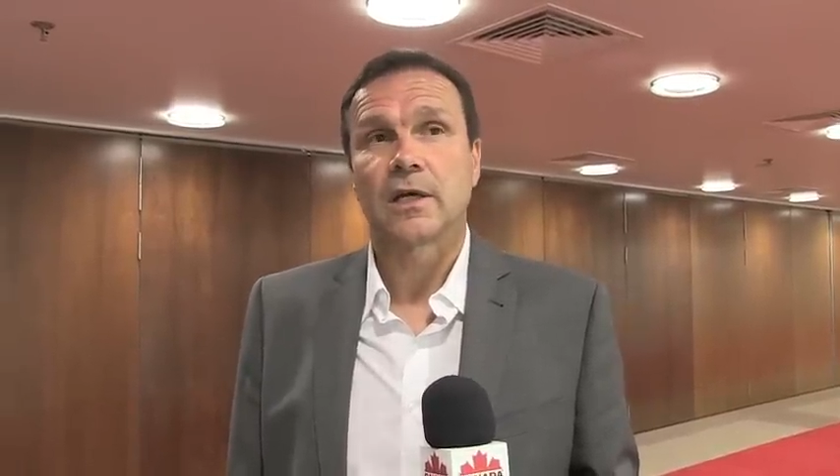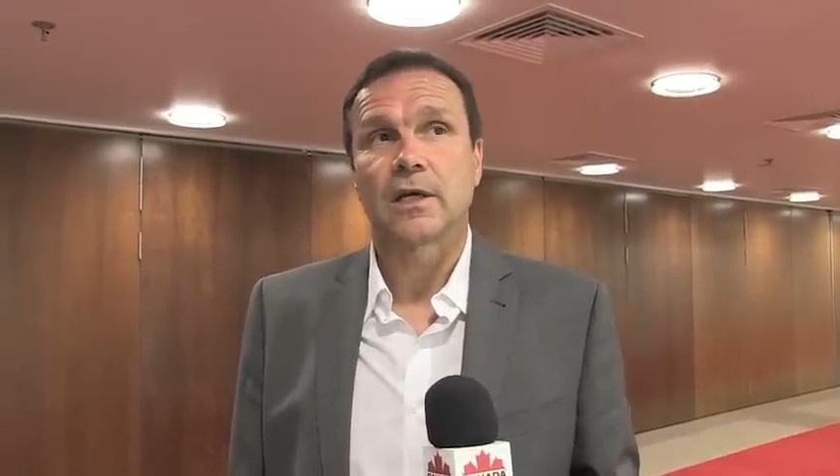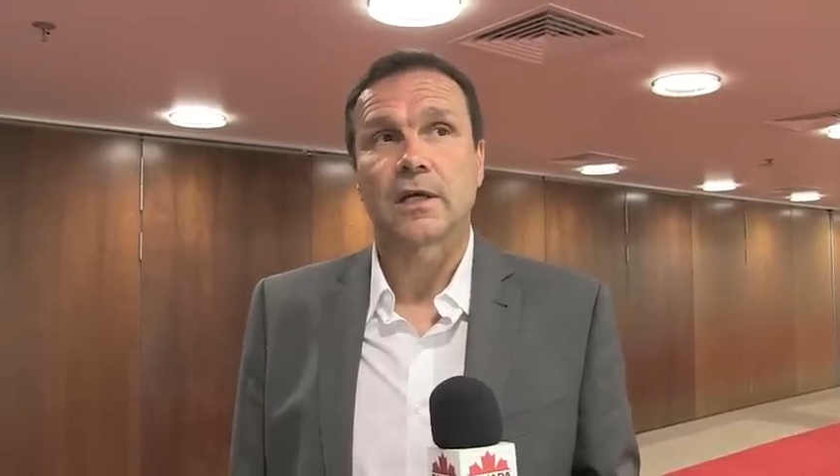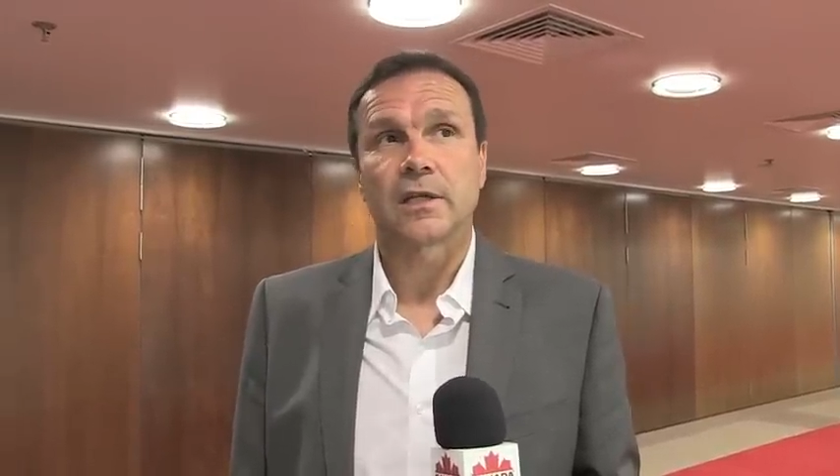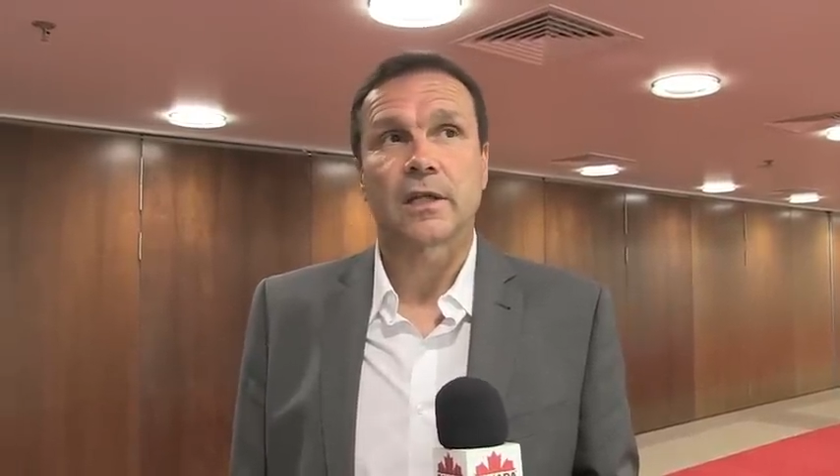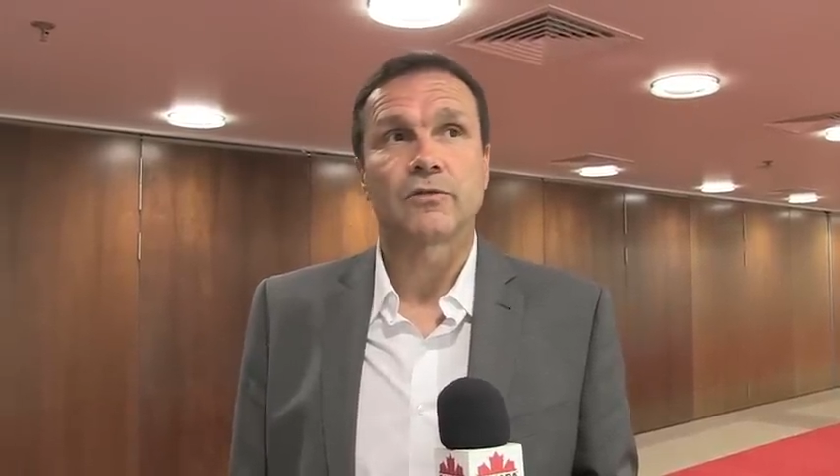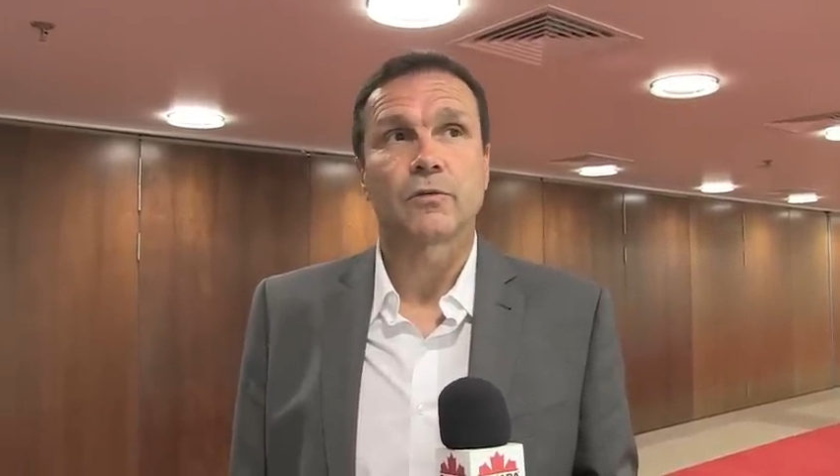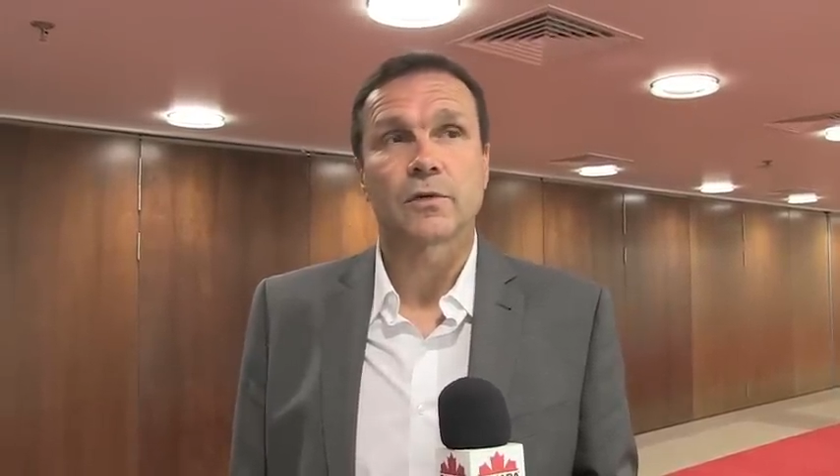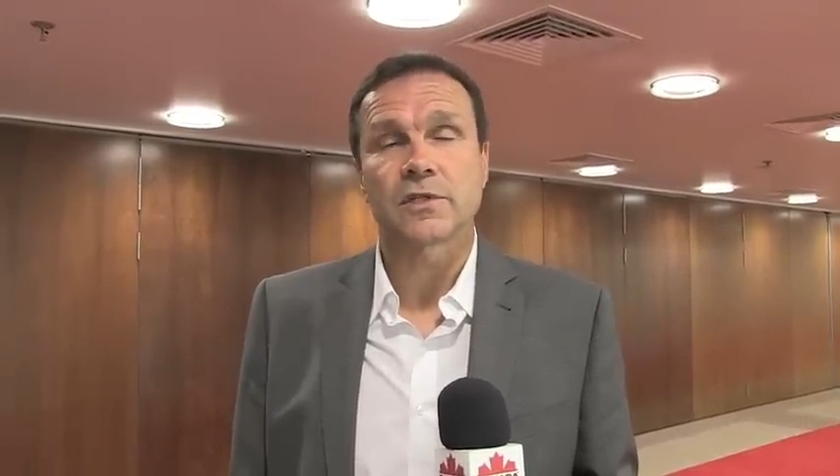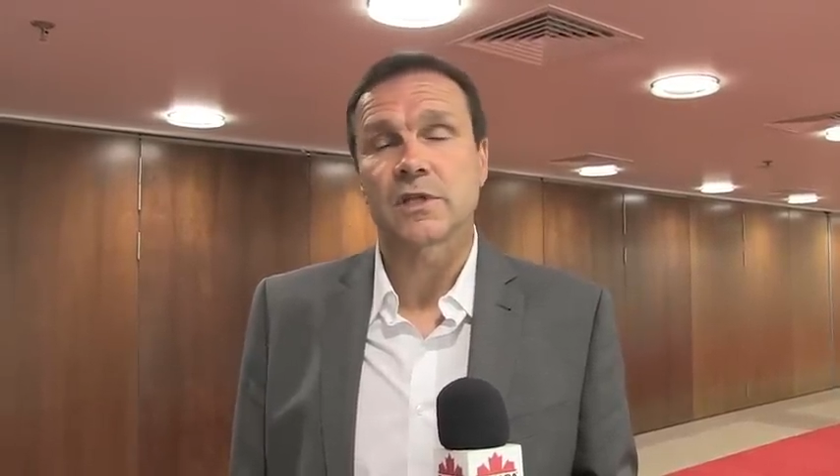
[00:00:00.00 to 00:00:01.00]
And then
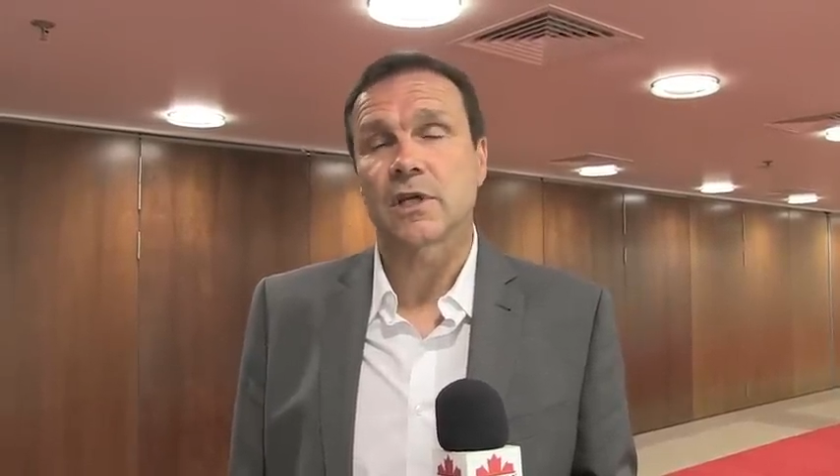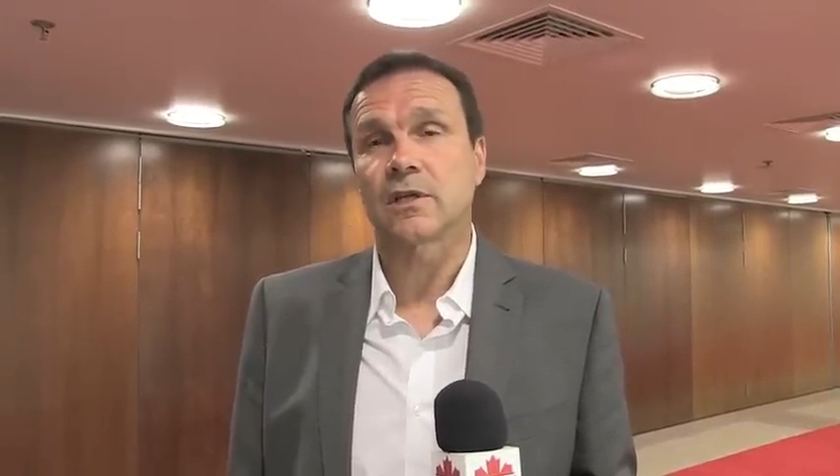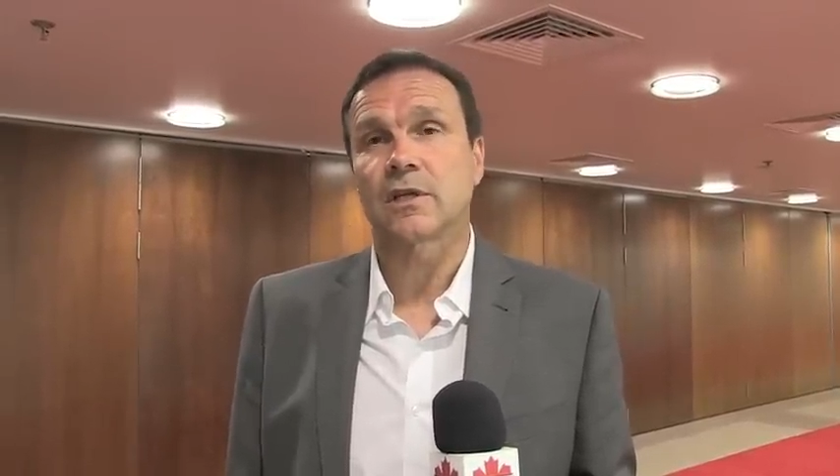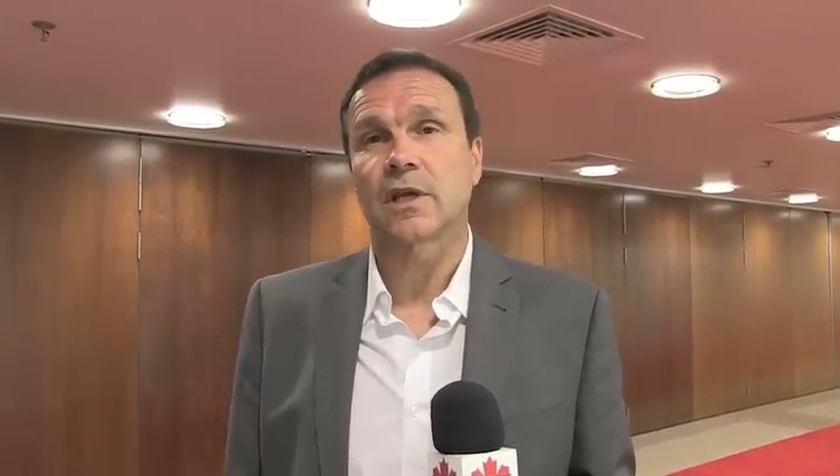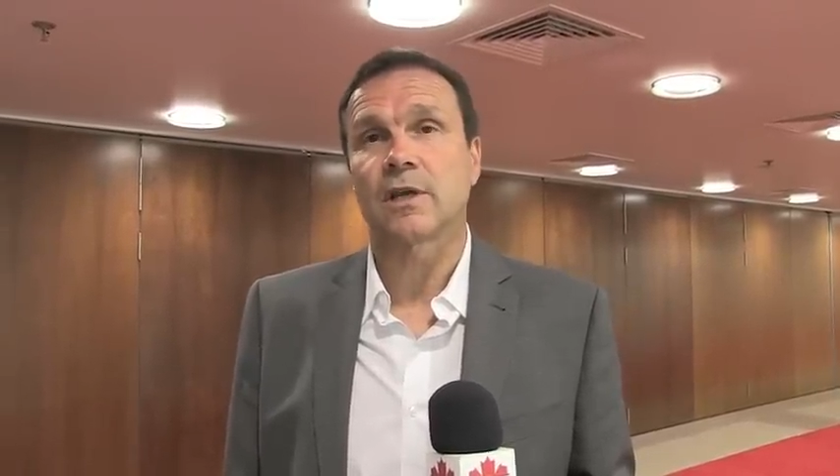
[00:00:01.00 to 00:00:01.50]
towards the end of the